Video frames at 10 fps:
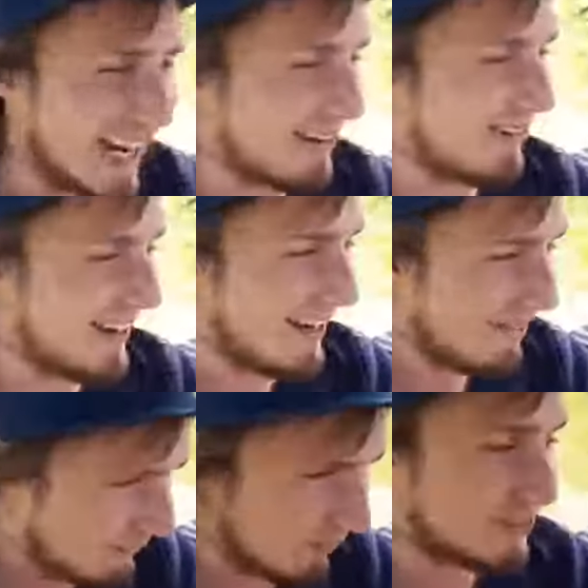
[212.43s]
January
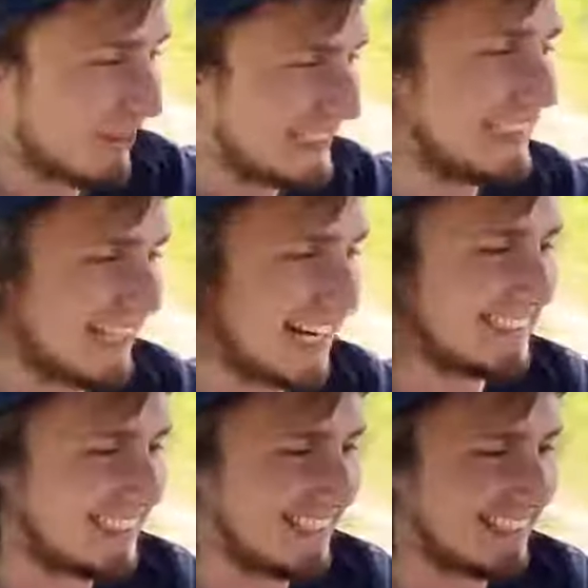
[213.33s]
for
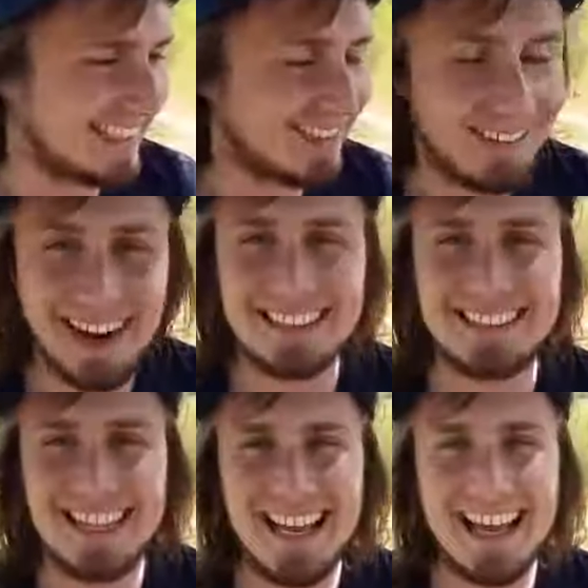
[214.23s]
2019,
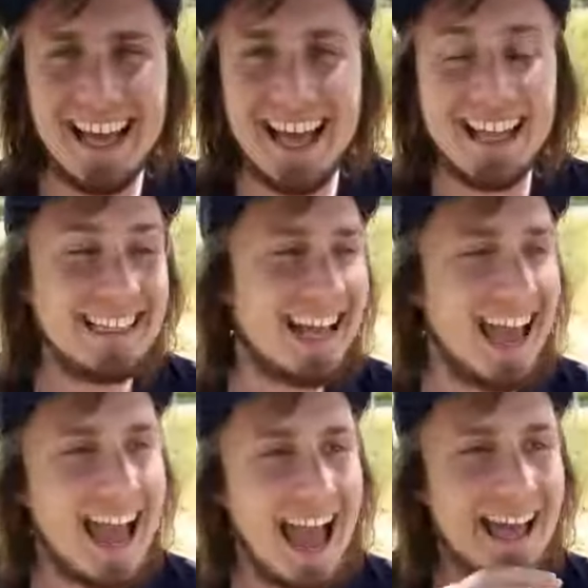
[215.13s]
right?
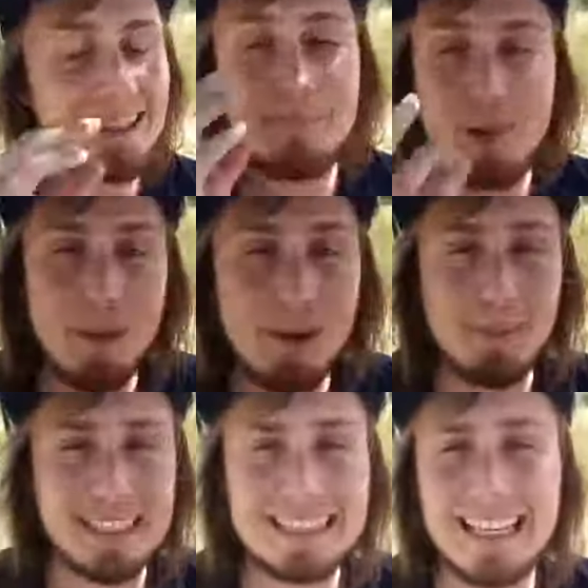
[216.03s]
And the
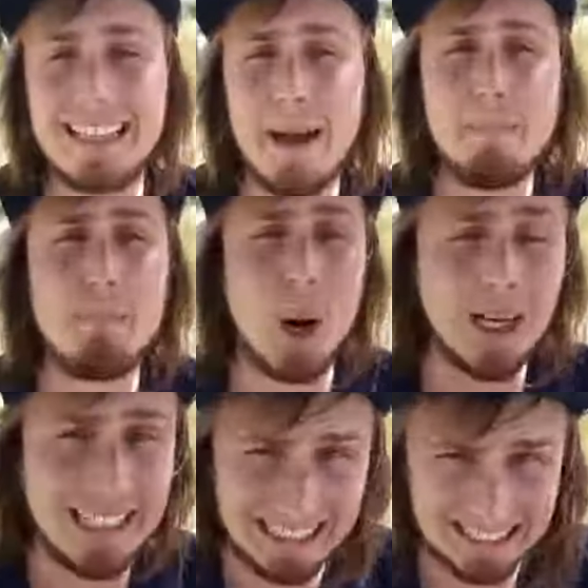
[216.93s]
problem is that their
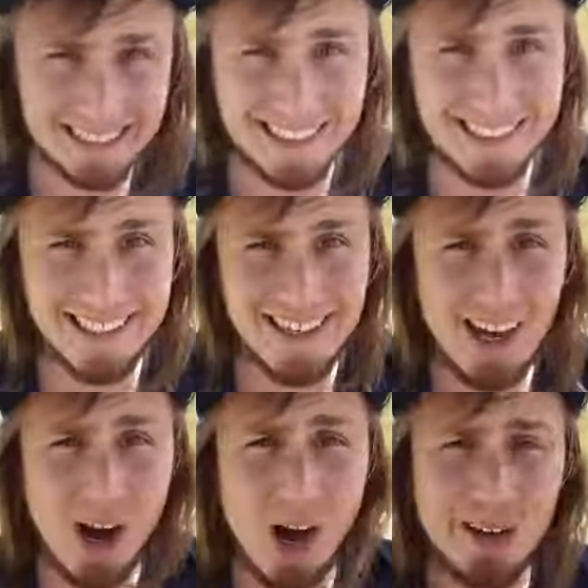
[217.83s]
bodies
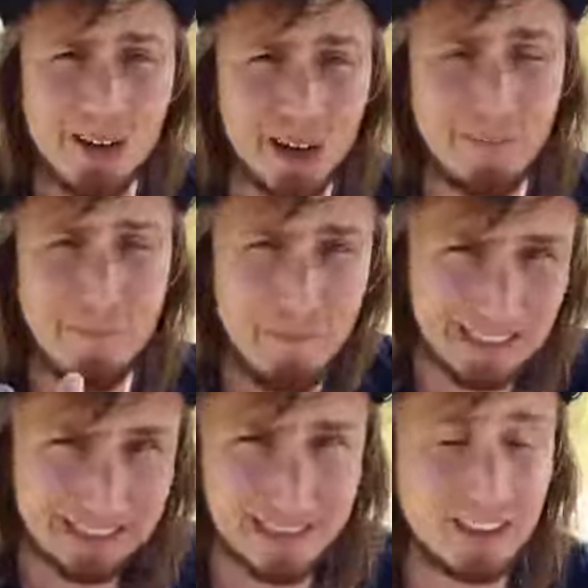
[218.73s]
are not
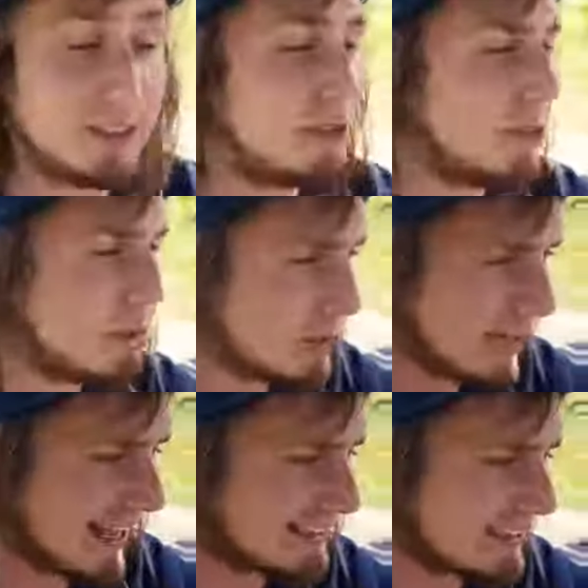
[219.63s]
fit to do
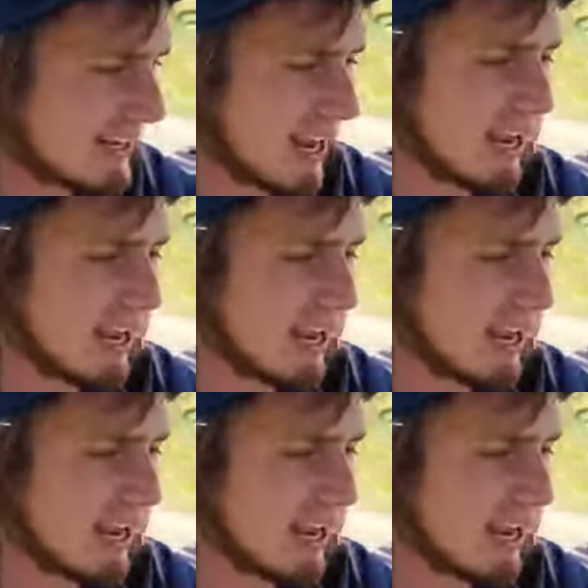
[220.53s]
that.